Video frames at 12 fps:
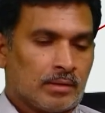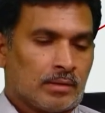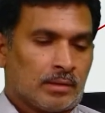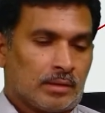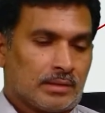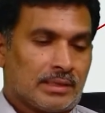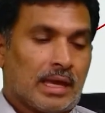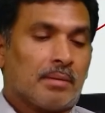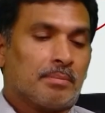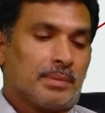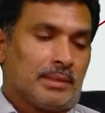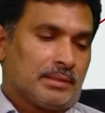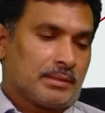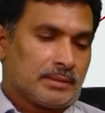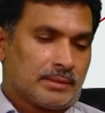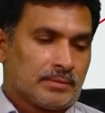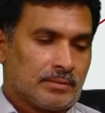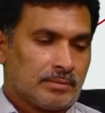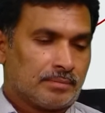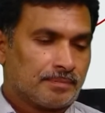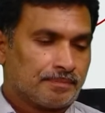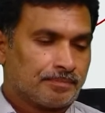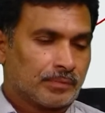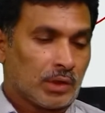samples
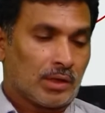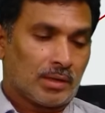or